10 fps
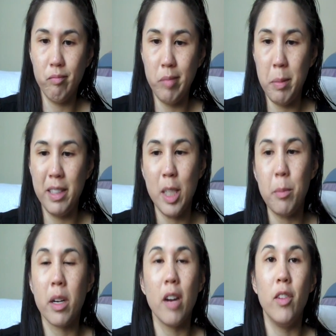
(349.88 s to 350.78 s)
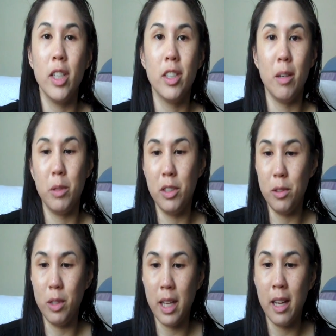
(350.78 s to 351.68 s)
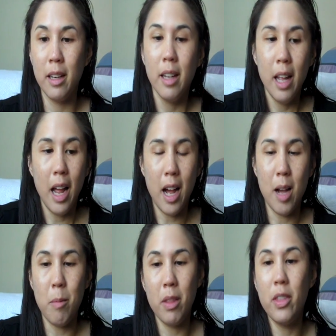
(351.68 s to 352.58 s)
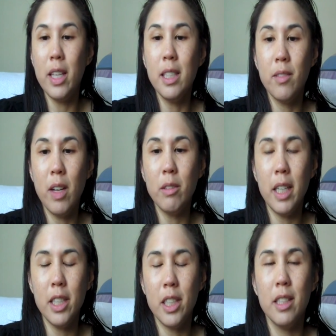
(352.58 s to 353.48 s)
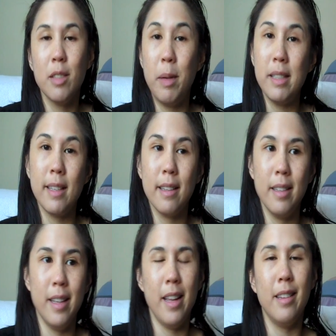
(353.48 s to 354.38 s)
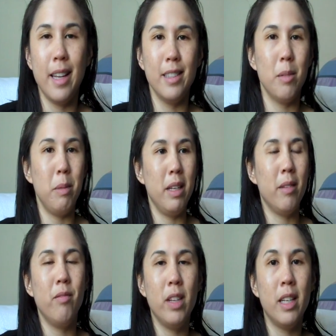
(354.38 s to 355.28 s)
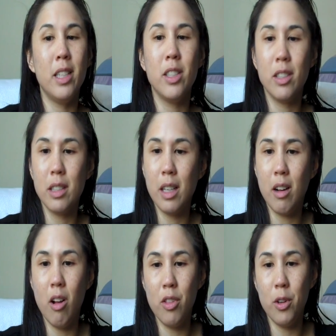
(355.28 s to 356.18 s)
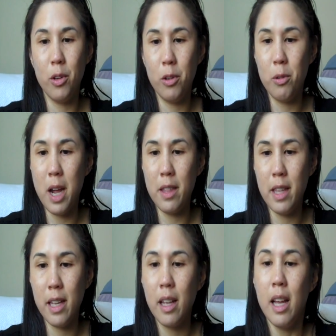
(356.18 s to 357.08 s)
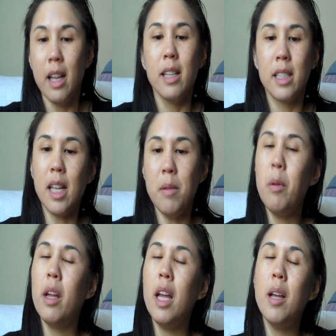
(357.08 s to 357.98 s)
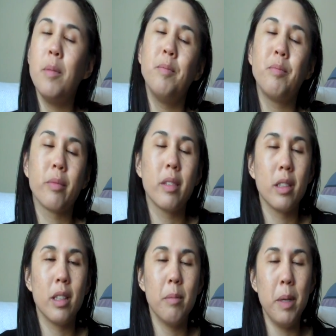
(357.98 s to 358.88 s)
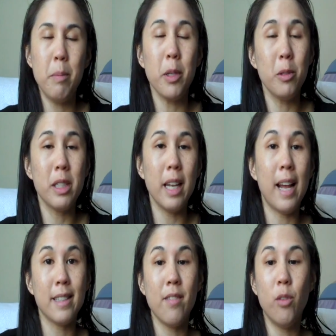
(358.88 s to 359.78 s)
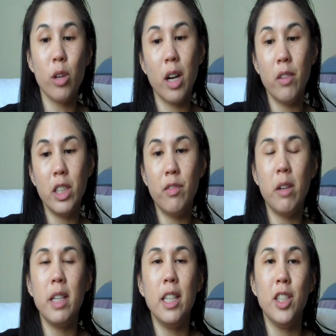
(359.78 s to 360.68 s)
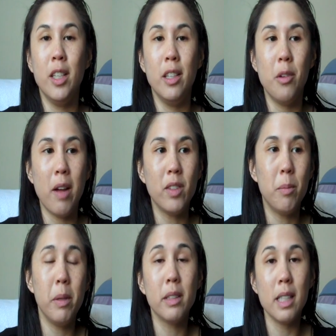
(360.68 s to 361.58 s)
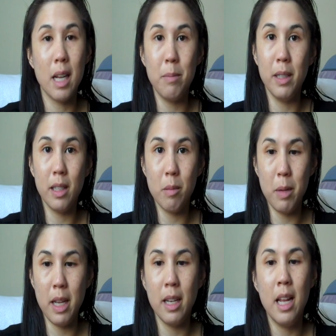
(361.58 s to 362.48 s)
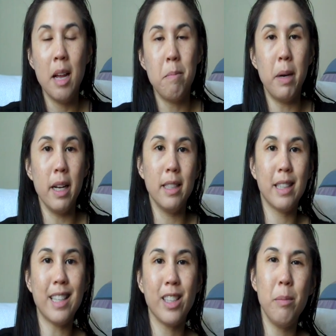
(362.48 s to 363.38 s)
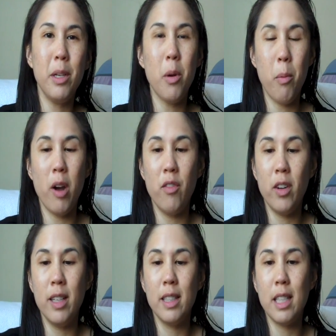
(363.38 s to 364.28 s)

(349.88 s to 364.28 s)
maybe a deeper coverage, I would do that. This foundation is basically a light to medium finish, although I think some people use it as a full coverage foundation. You have to build it up a little bit, but that's going to be your preference.